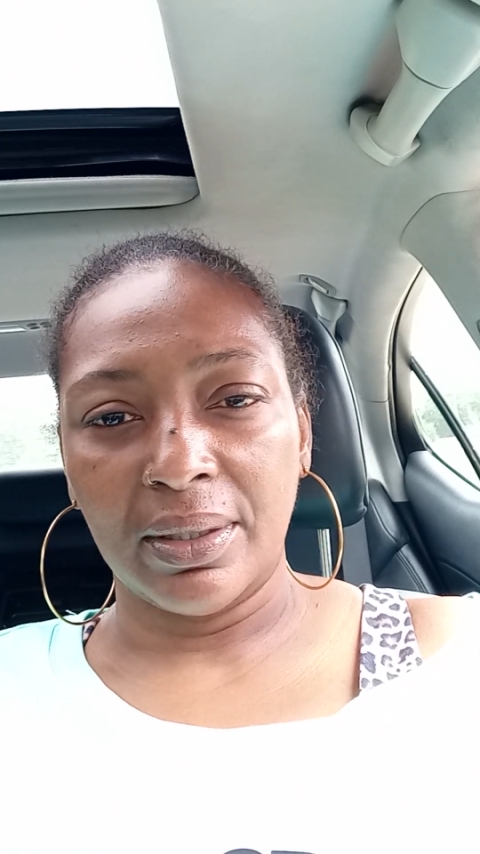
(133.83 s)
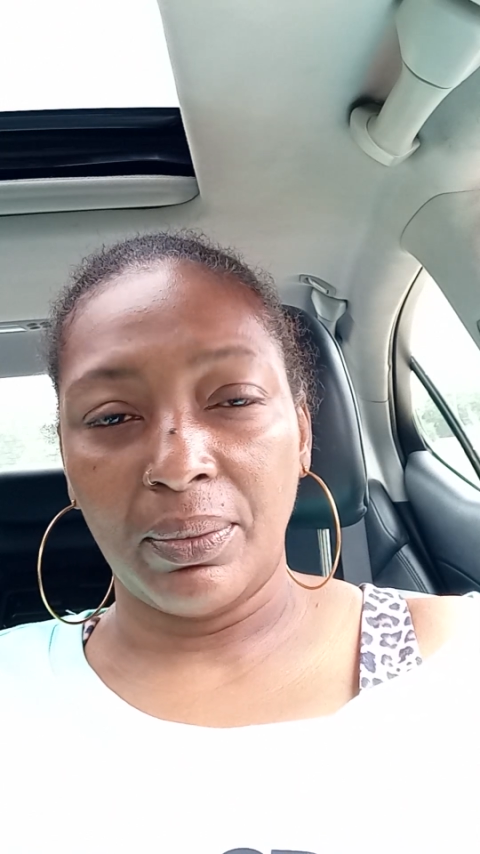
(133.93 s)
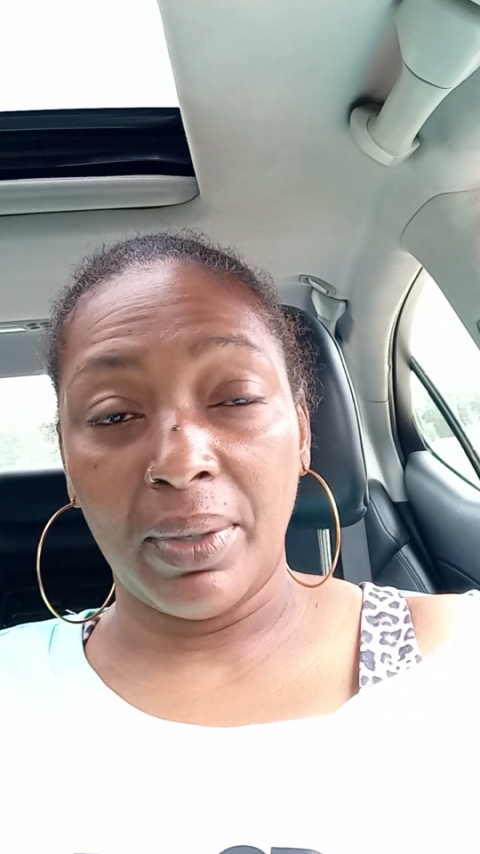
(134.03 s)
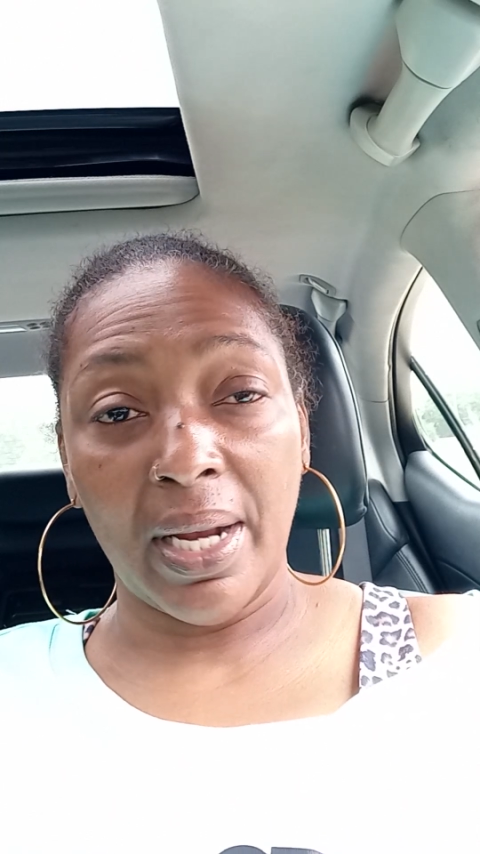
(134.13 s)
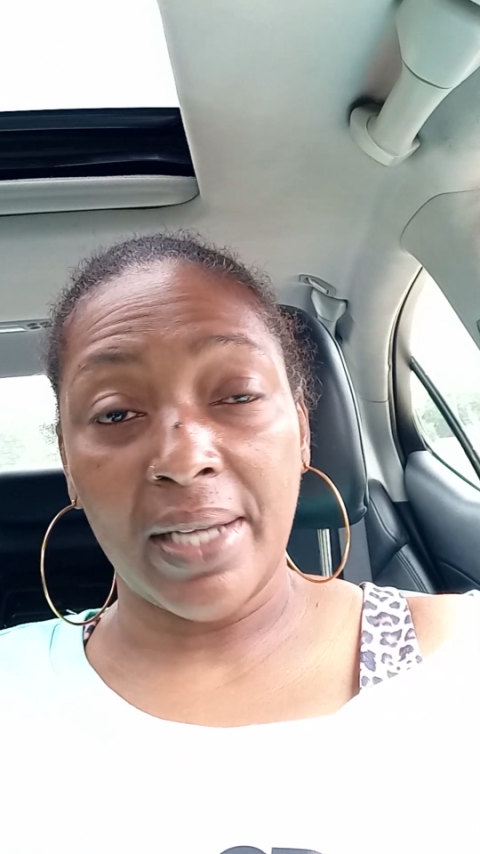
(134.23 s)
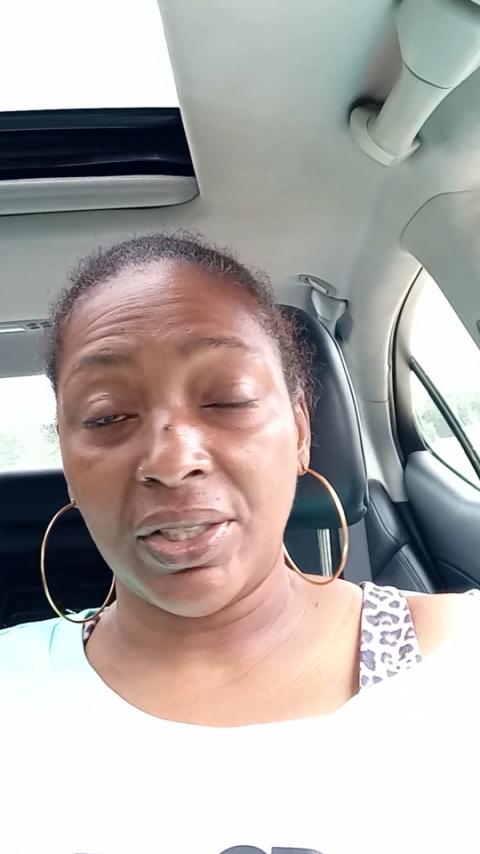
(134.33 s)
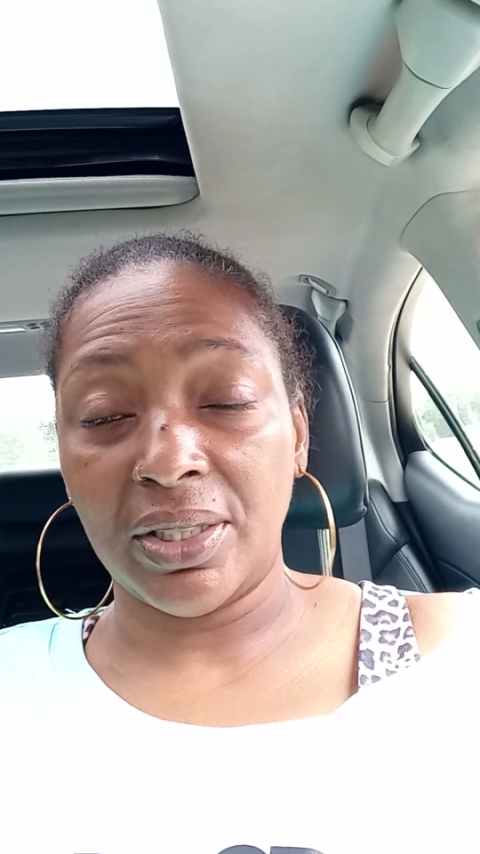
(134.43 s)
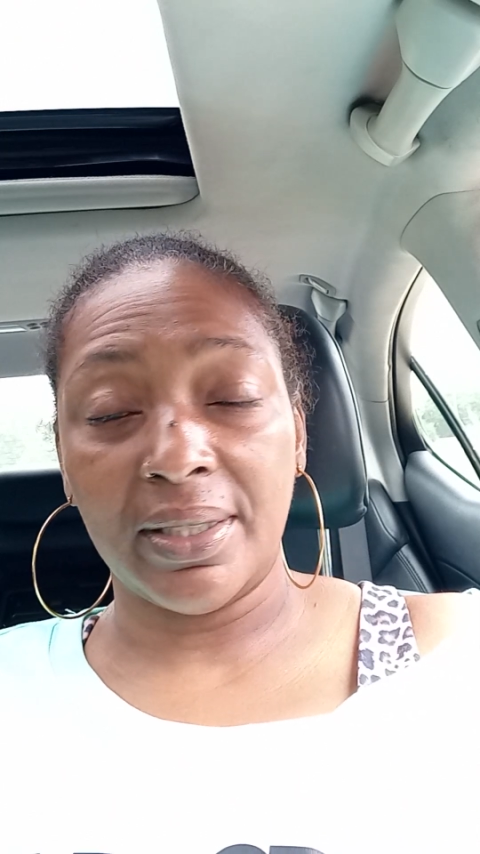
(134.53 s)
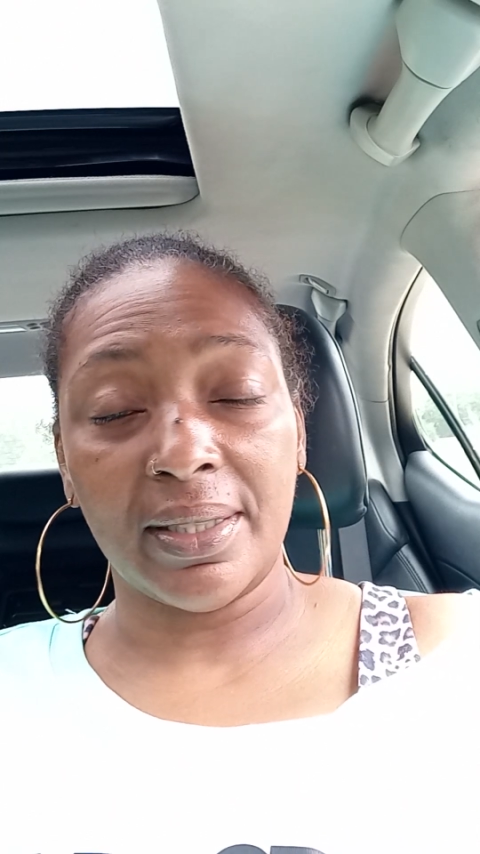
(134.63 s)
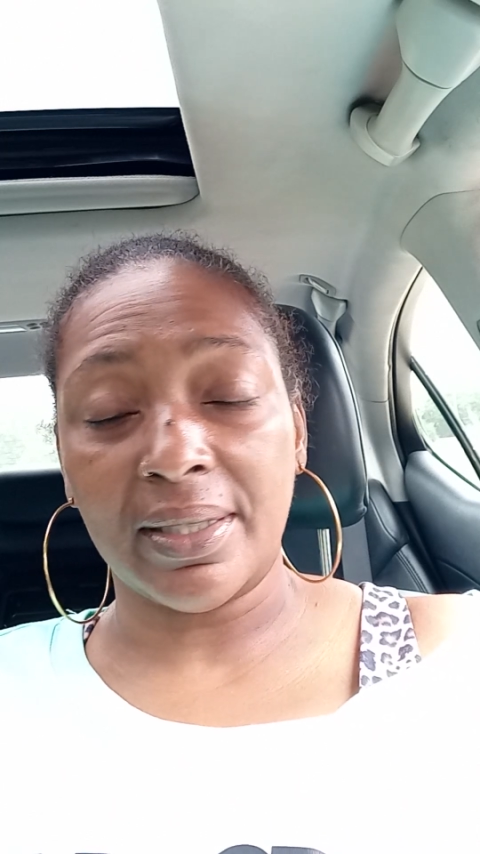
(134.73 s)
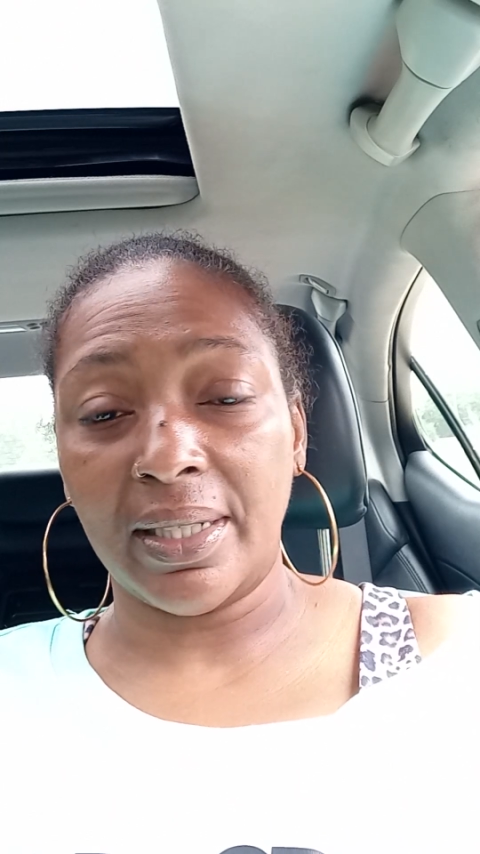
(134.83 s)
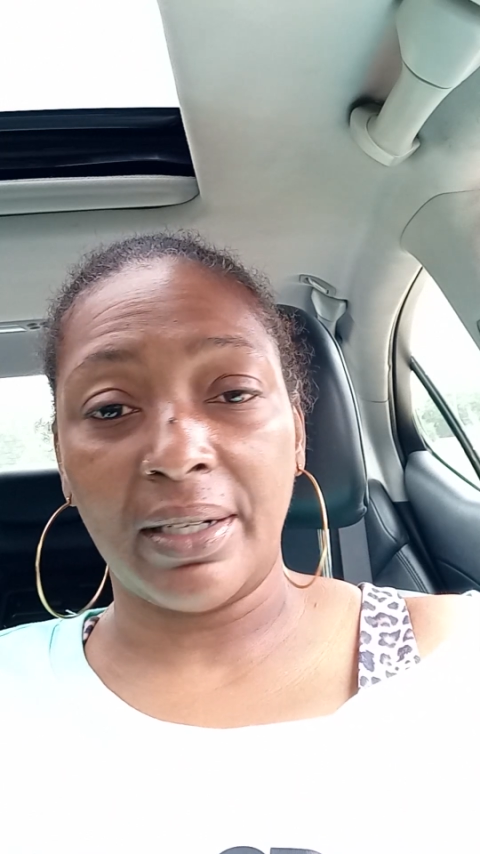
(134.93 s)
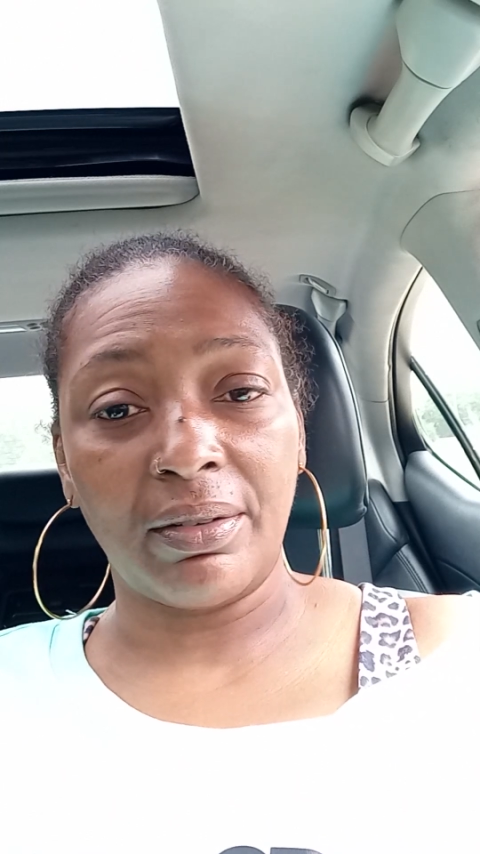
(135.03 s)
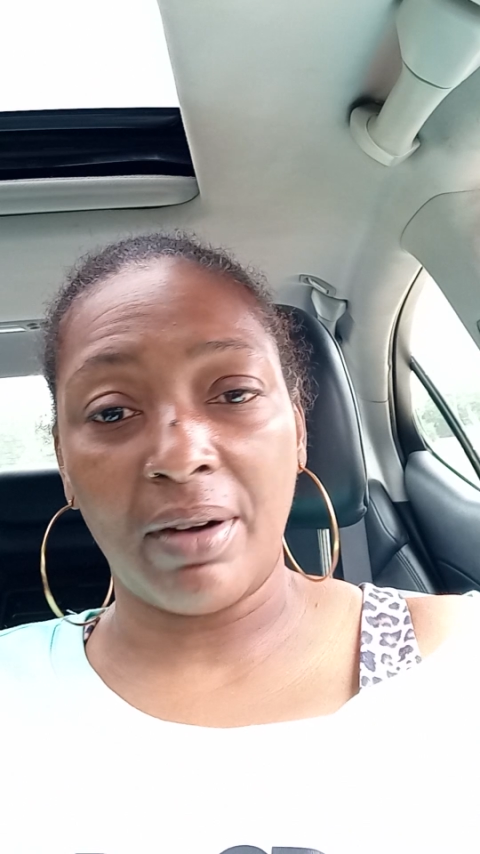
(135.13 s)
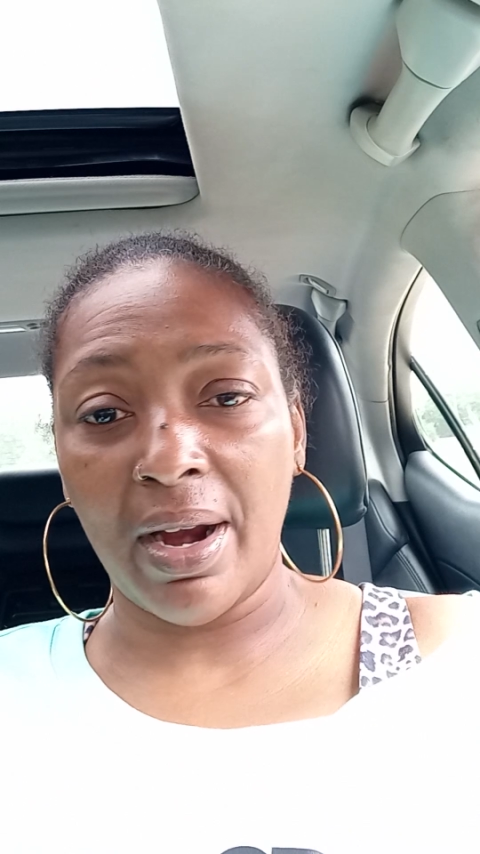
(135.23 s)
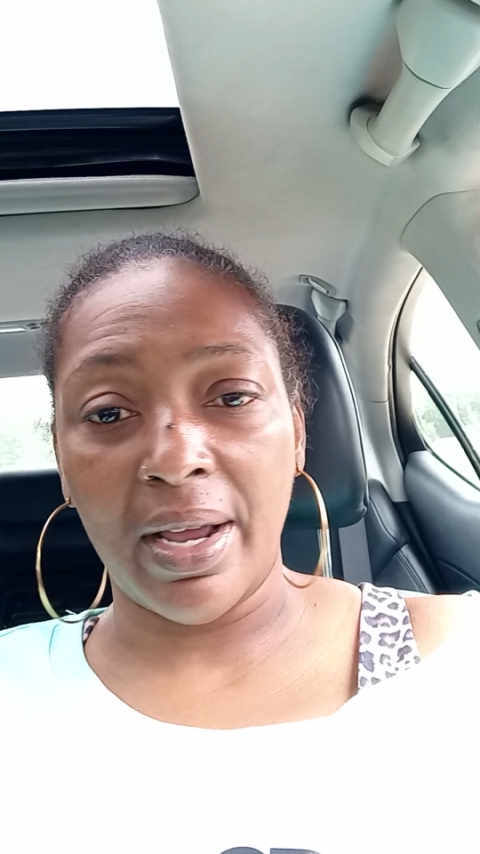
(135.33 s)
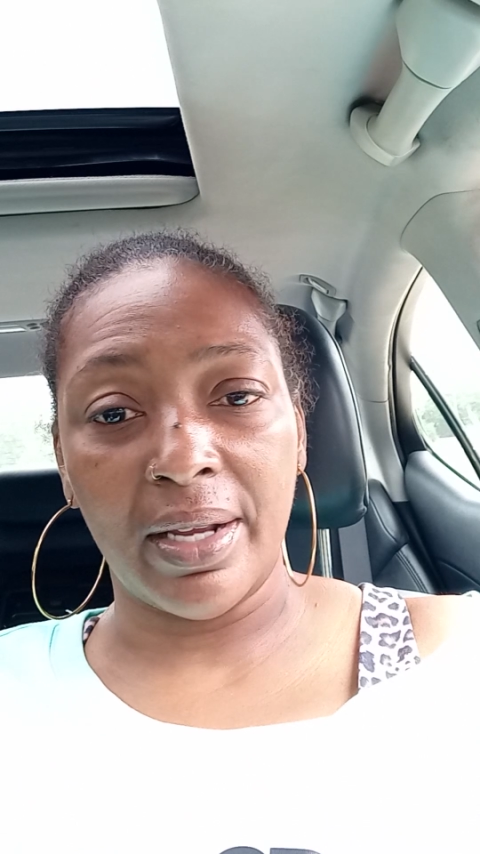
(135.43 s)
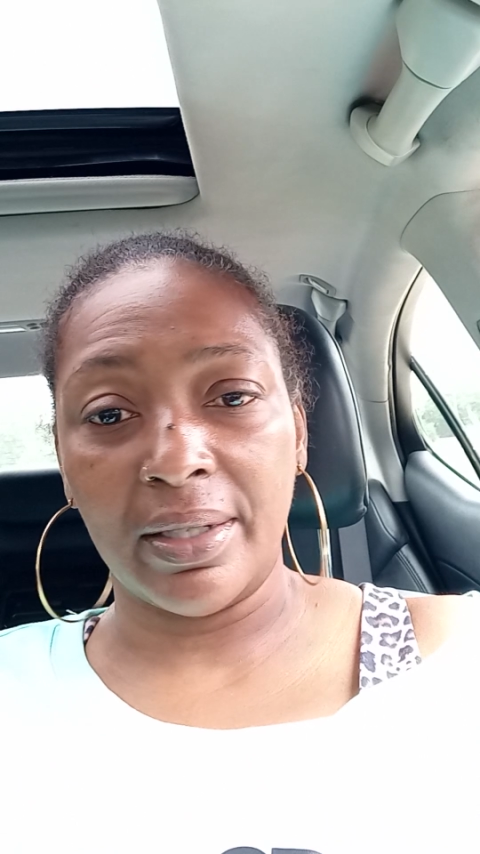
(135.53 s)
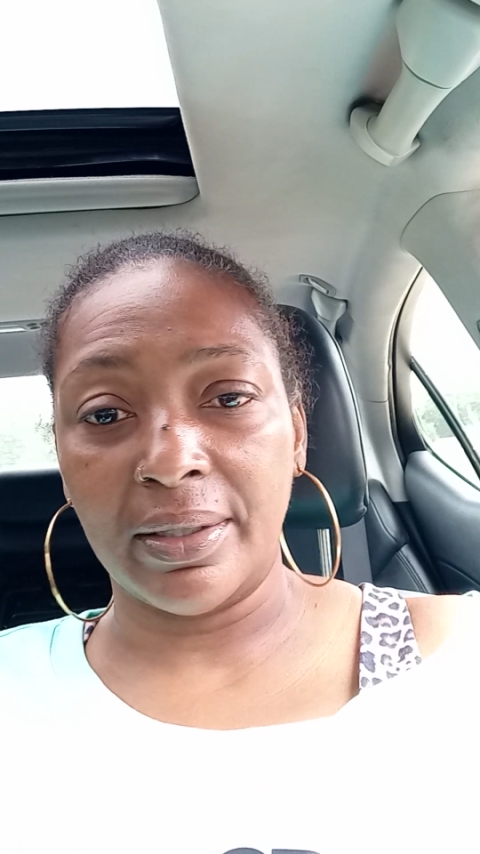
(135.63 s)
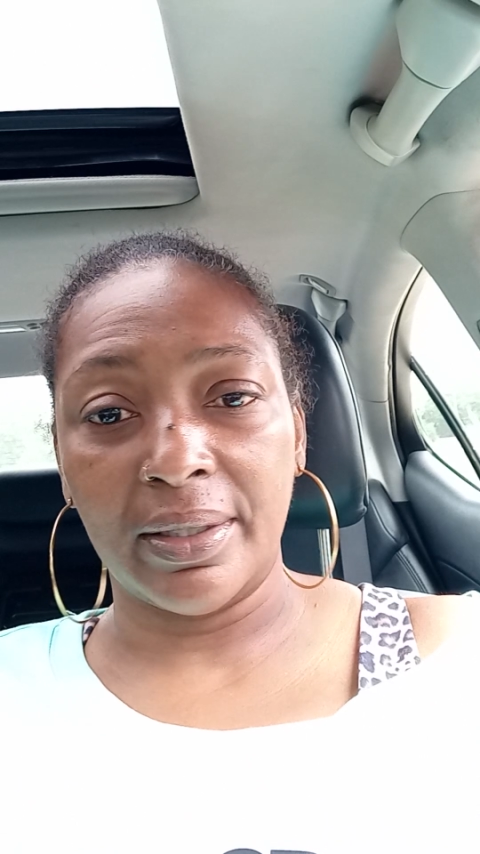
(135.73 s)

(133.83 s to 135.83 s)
when I should just let it ride.